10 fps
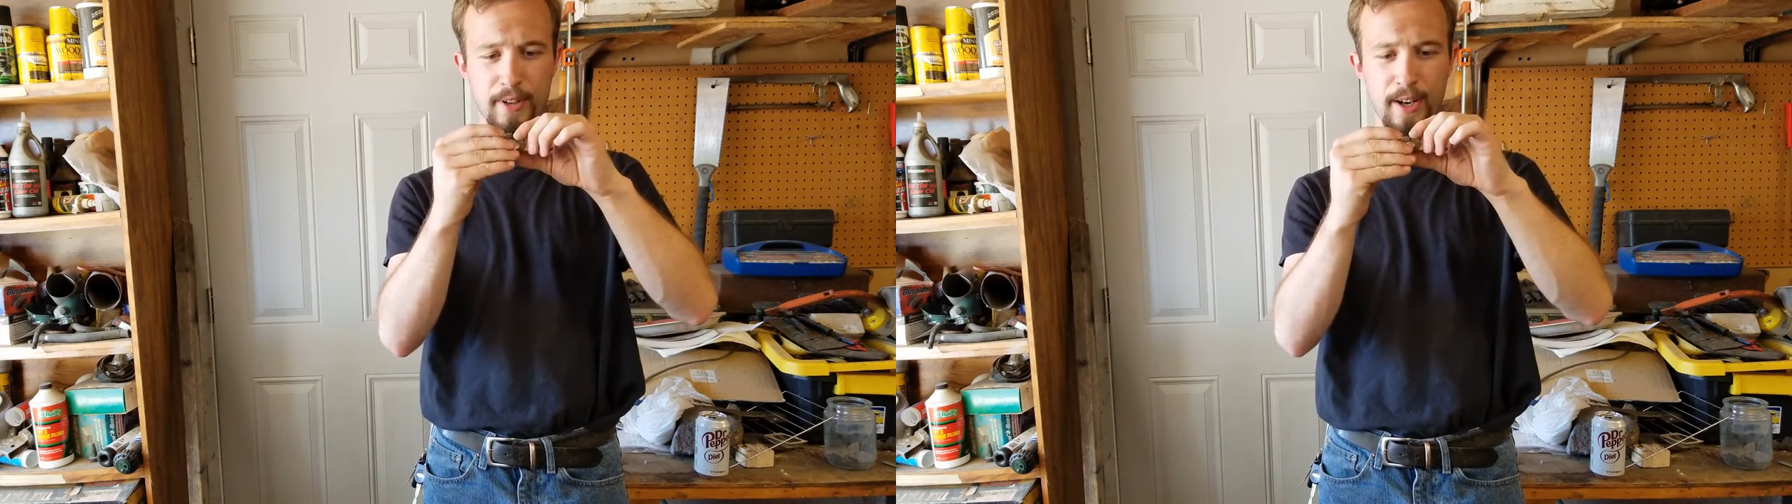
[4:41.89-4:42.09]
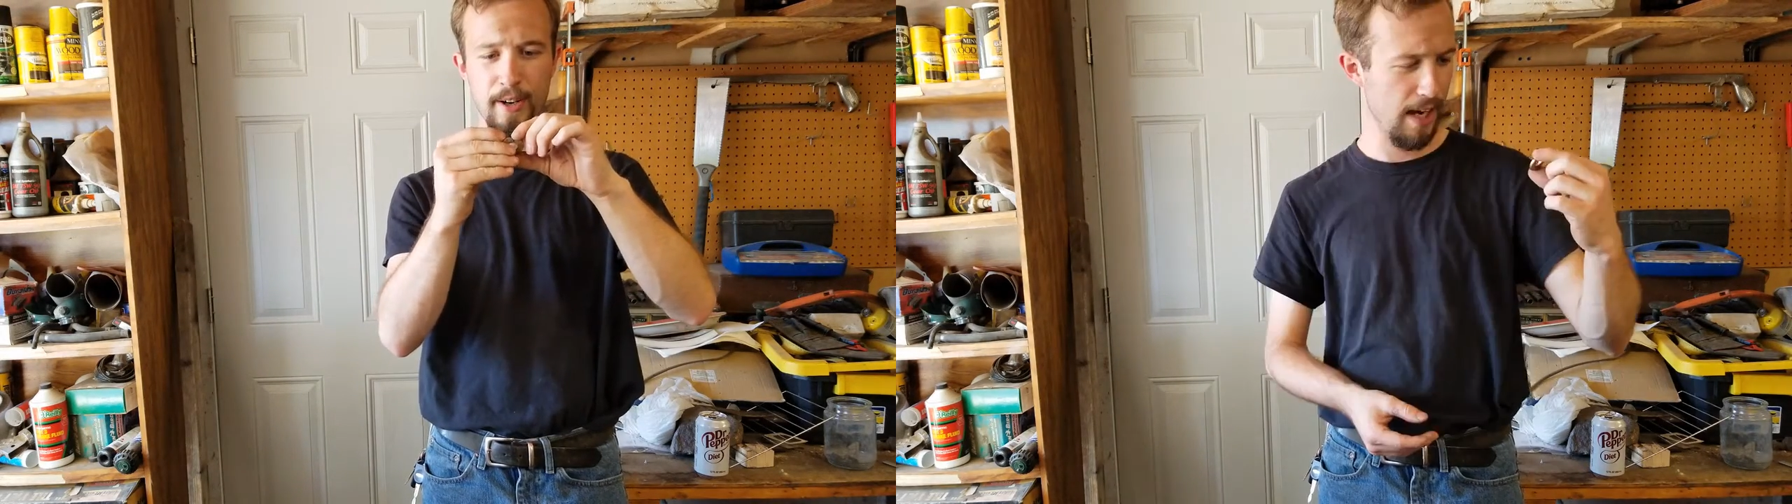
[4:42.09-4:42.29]

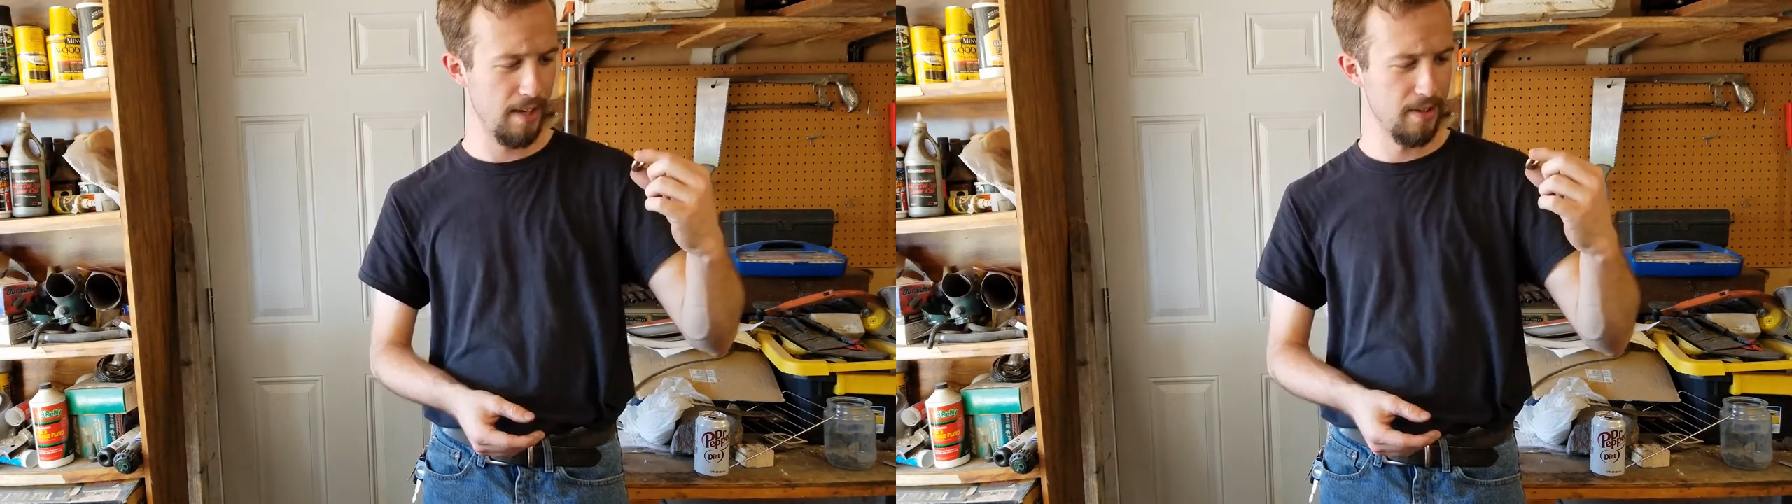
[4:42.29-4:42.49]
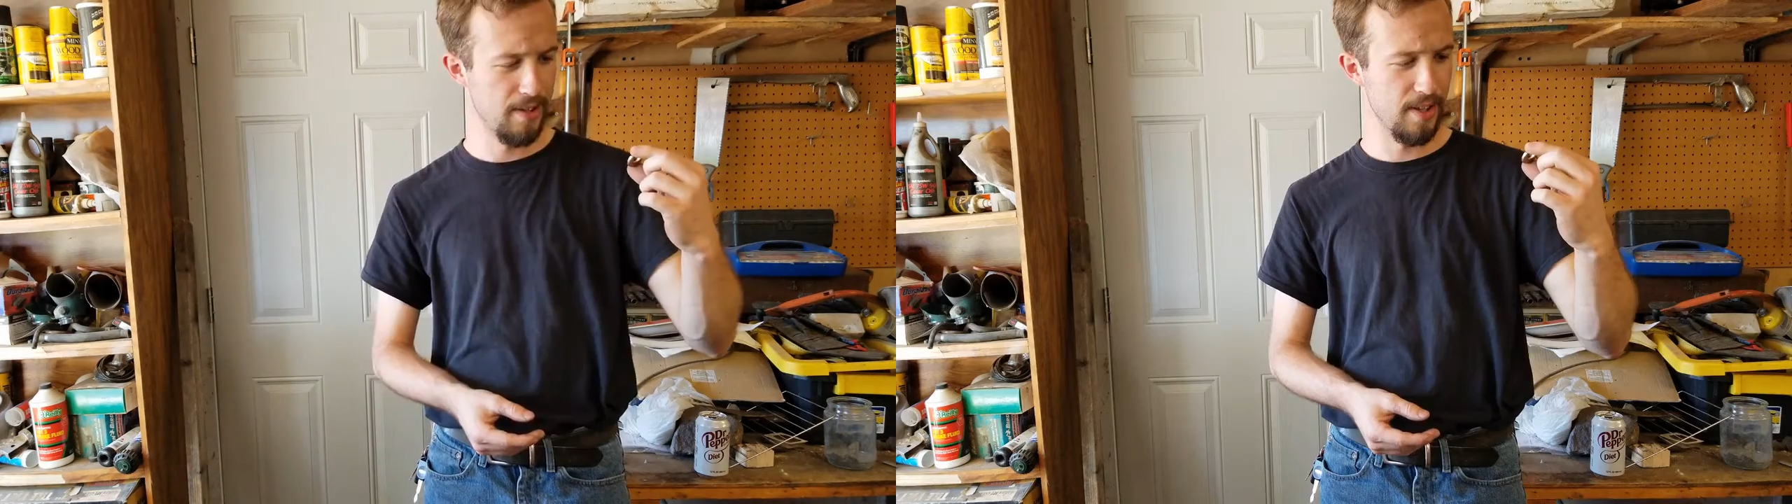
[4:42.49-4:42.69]
far.
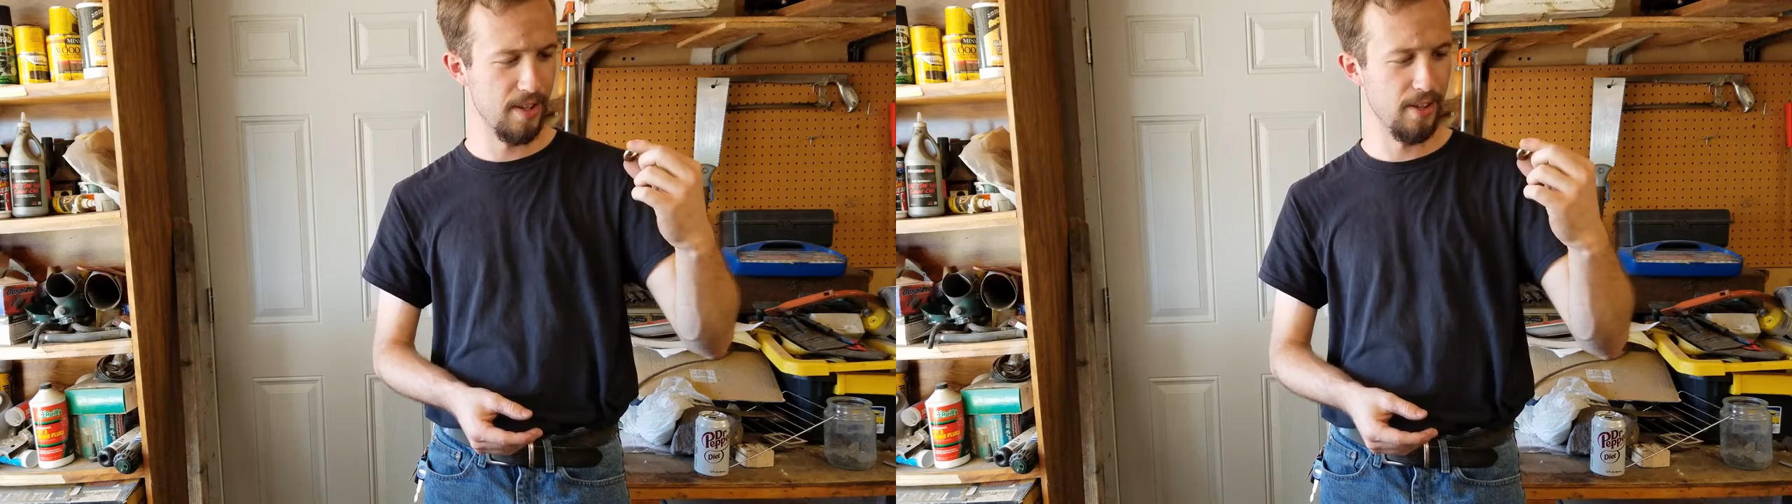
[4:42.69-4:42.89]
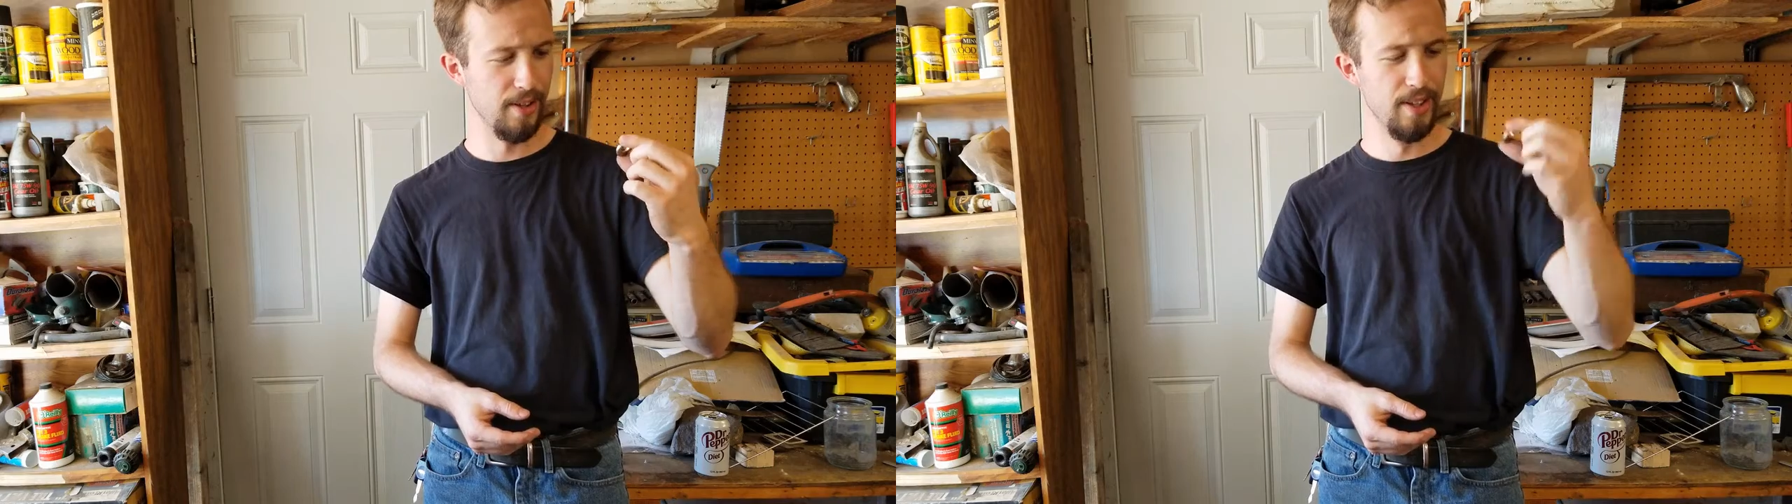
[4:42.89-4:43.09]

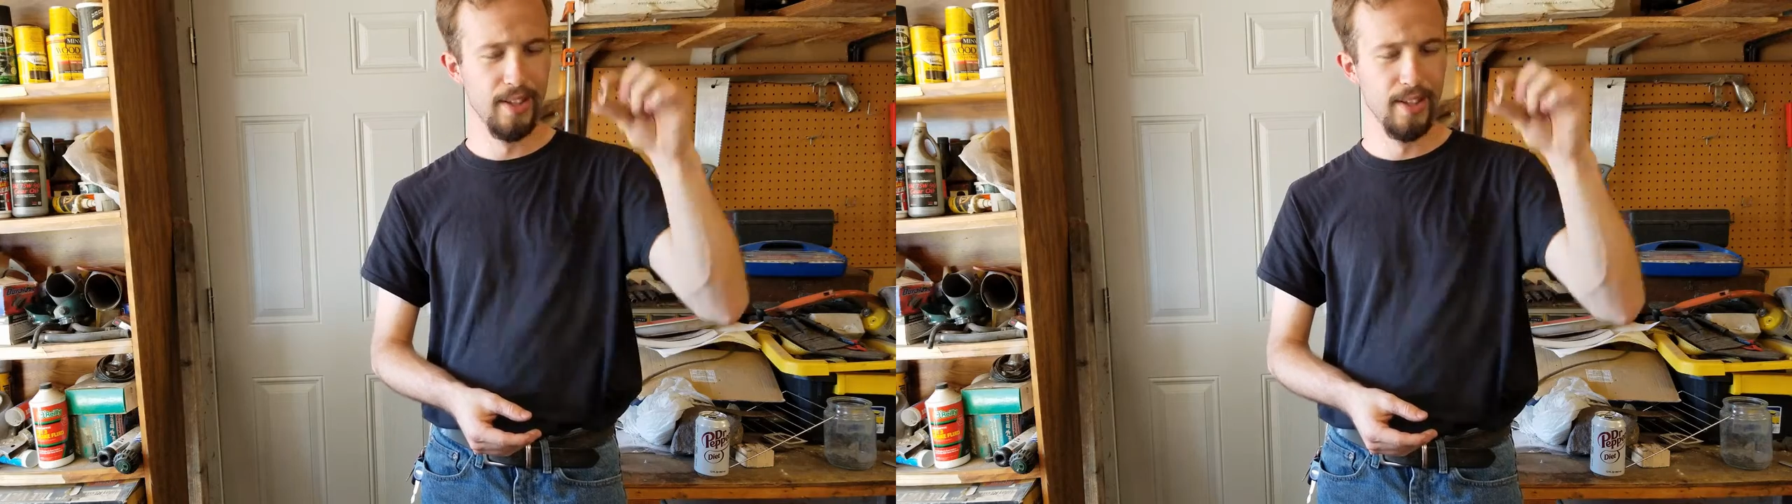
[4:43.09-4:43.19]
So,